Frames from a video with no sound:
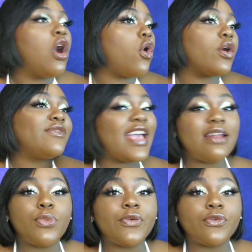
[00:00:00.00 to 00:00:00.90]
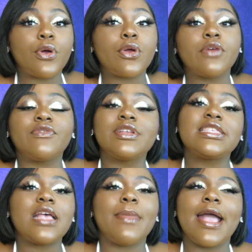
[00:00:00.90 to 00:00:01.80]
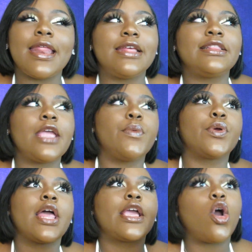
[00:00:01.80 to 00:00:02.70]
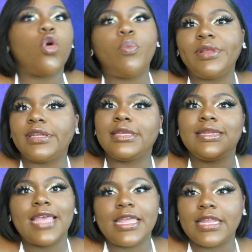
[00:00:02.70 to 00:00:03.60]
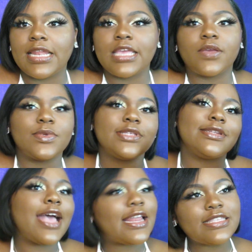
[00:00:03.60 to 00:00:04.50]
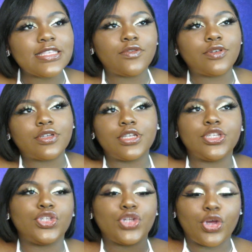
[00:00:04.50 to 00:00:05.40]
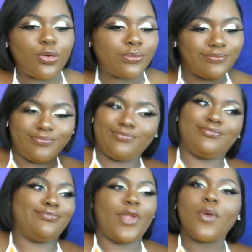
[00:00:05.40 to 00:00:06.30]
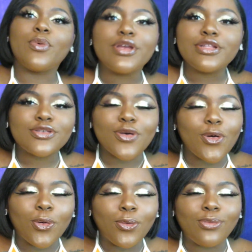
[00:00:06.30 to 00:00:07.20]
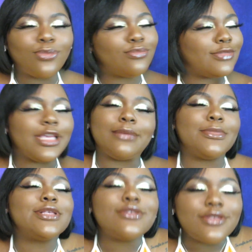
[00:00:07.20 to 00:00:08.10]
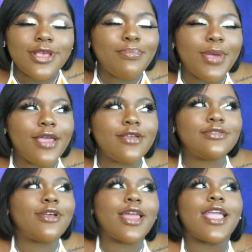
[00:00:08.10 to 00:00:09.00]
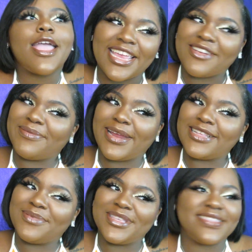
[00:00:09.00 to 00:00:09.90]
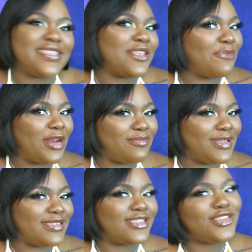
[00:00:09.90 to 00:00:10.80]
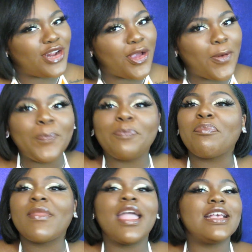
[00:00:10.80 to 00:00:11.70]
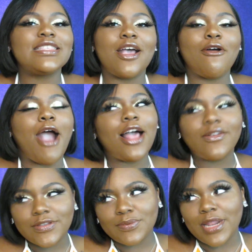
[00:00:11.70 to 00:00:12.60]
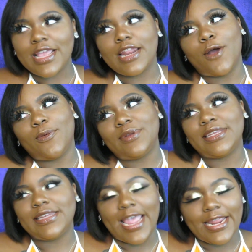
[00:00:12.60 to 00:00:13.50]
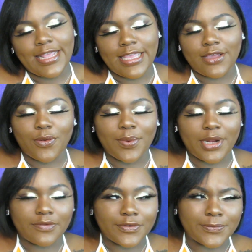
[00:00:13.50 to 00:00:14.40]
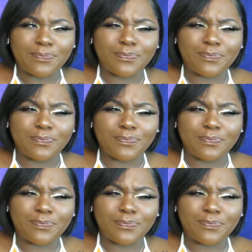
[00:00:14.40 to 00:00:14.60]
or if not a boyfriend or girlfriend, somebody that they were like openly dating. Like, it was not a secret, because, you know, we're in school in Mississippi, so like everybody's business is everybody's business, you know. So all of us were like kind of openly dating or whatever.